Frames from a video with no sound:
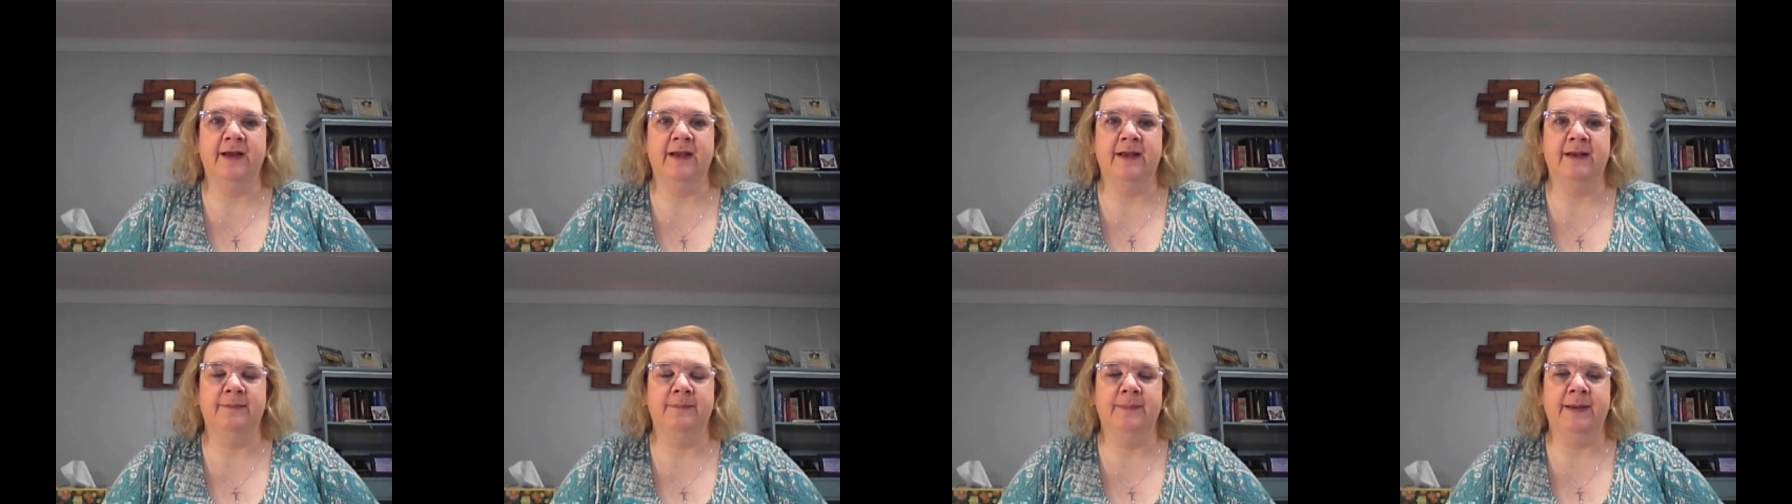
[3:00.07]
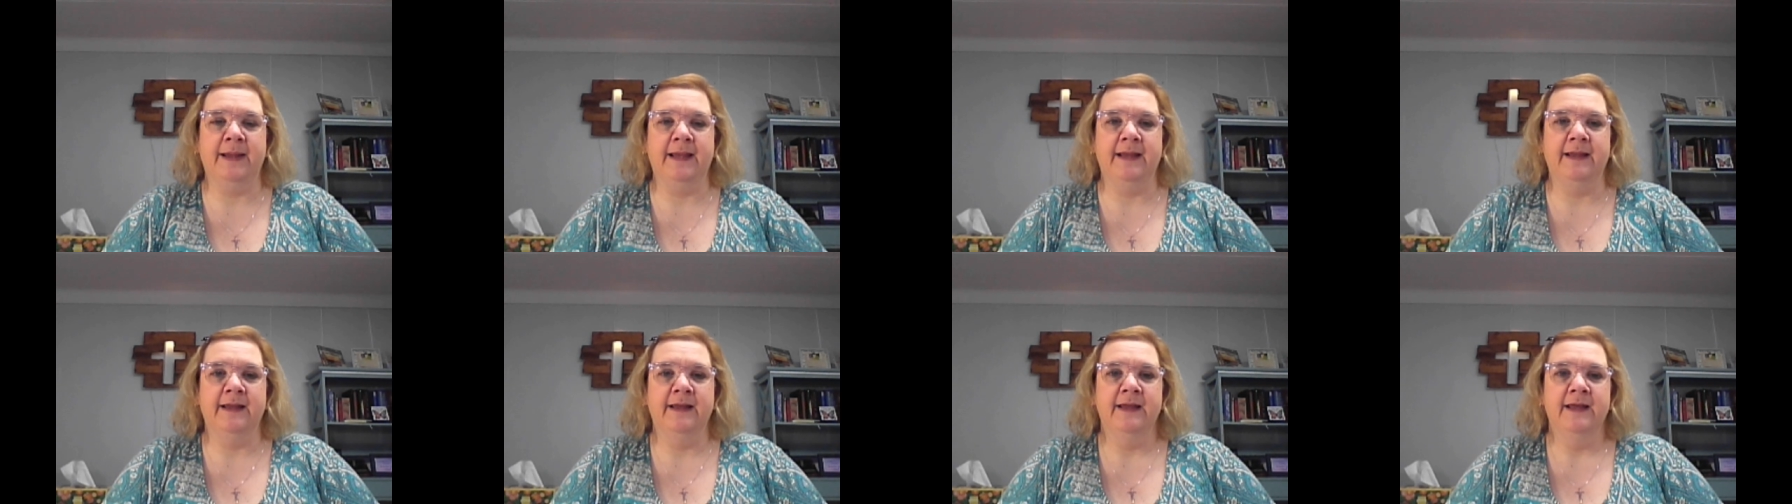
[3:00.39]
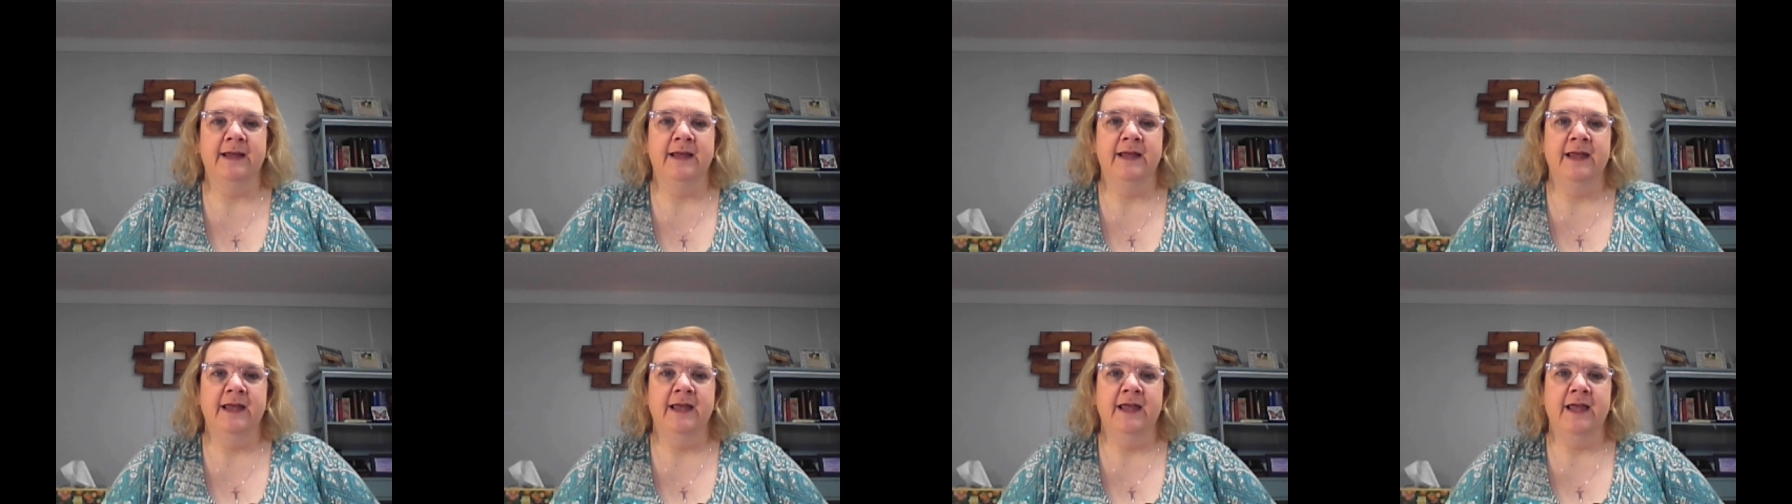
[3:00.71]
enemy.
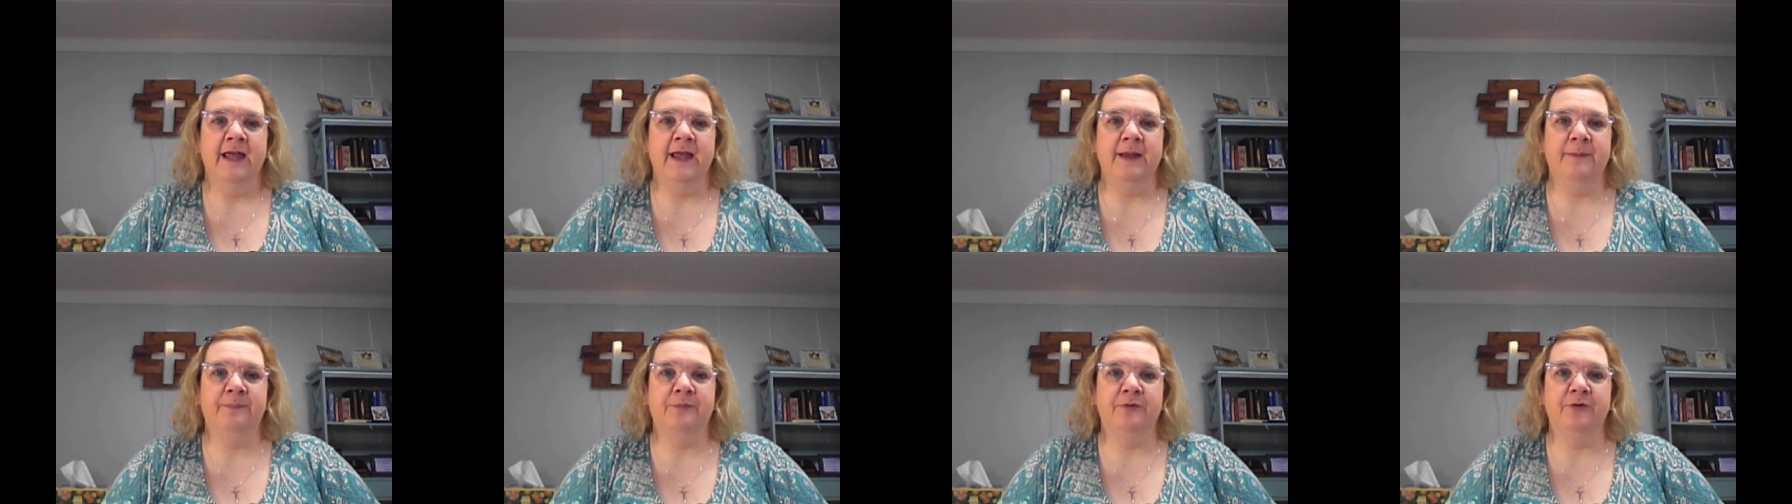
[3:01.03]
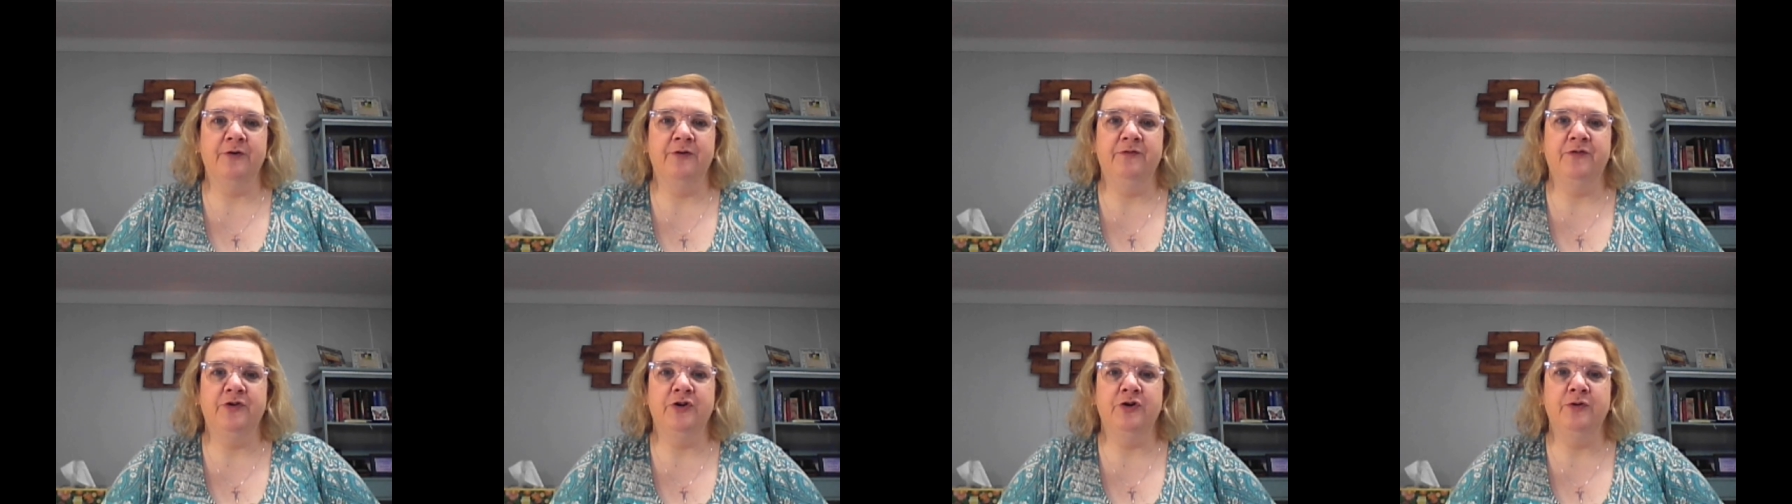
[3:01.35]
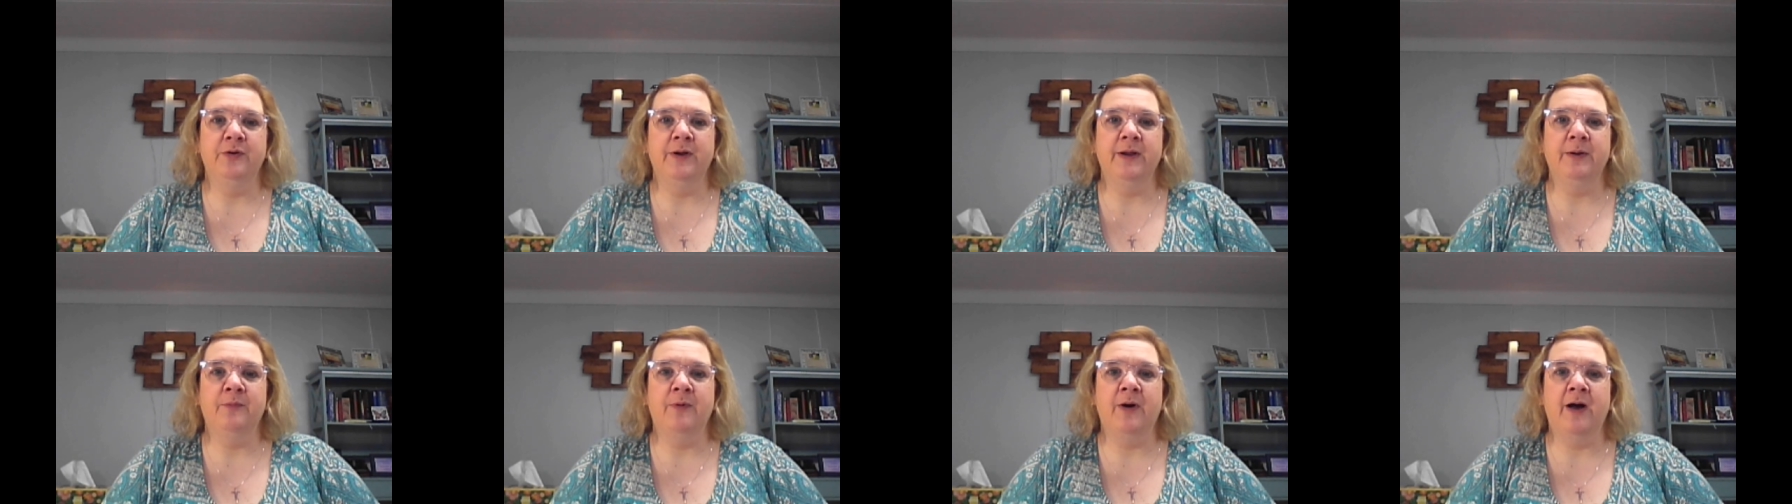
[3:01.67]
He proved who
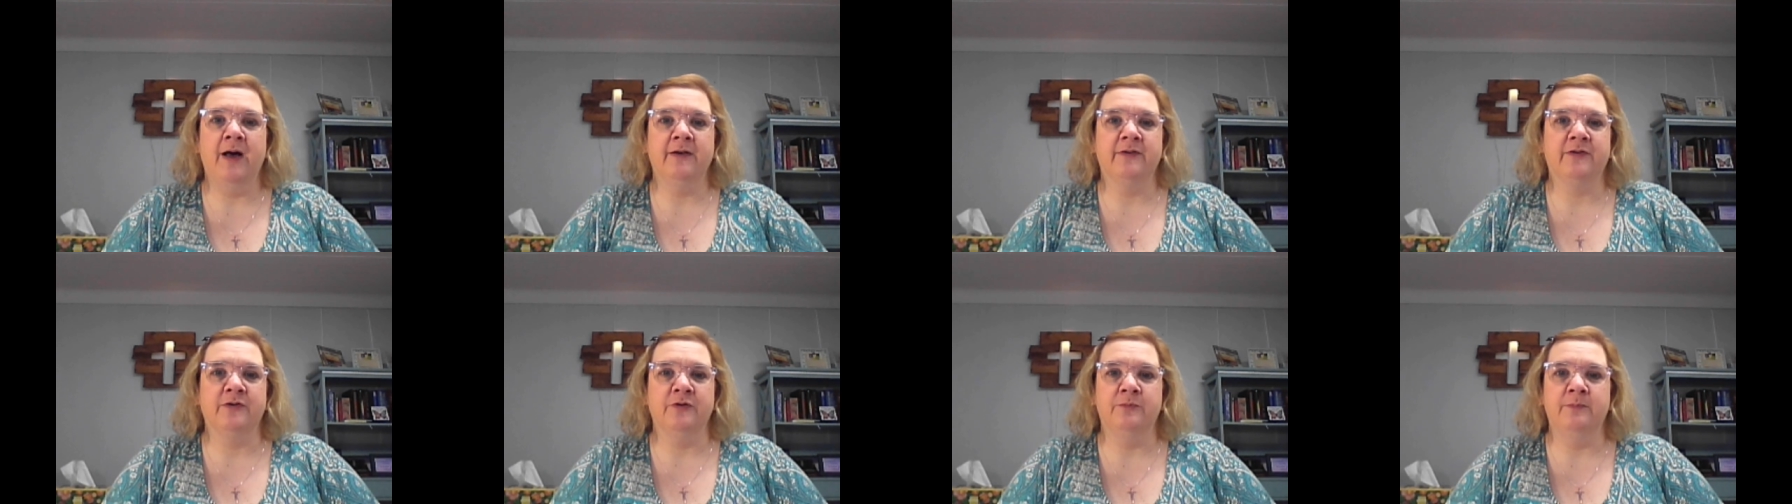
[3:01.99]
he was